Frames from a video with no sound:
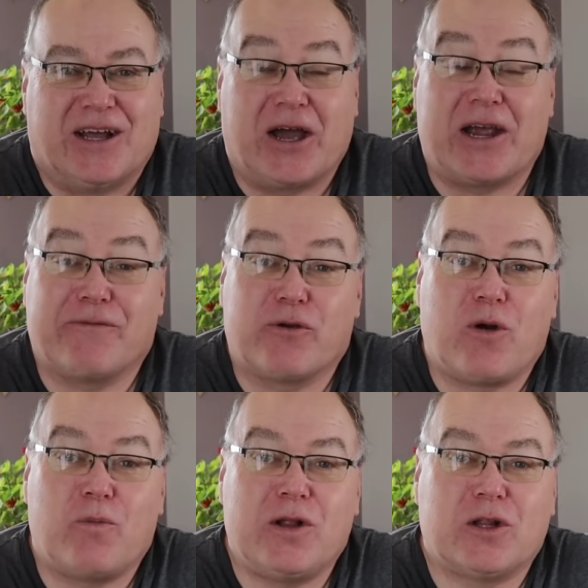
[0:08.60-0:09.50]
Hi
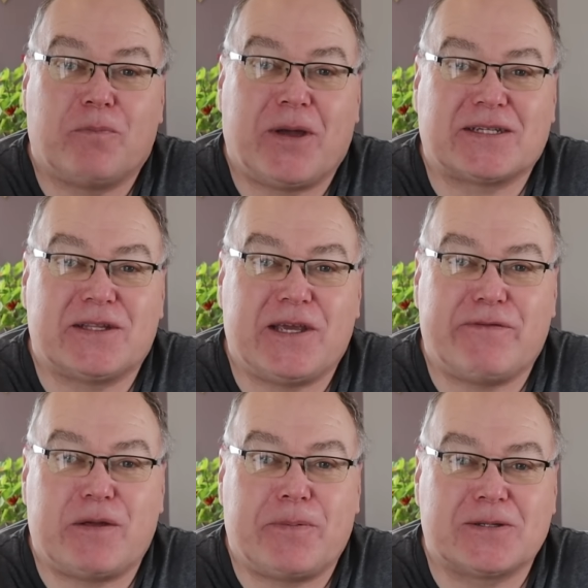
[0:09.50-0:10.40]
everyone, welcome back to
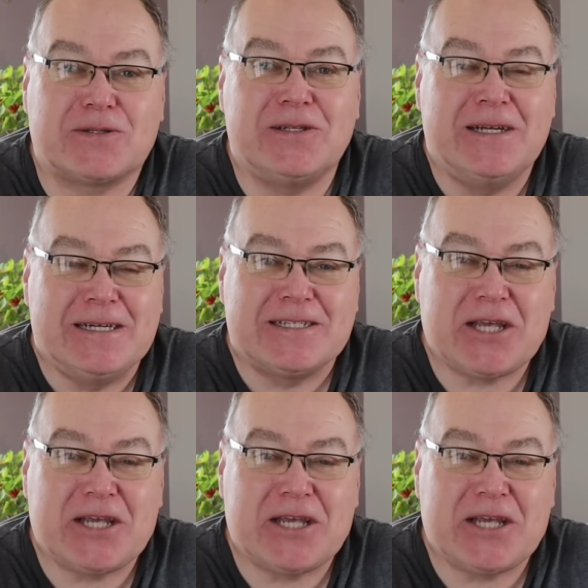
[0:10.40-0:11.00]
the EV Puzzle.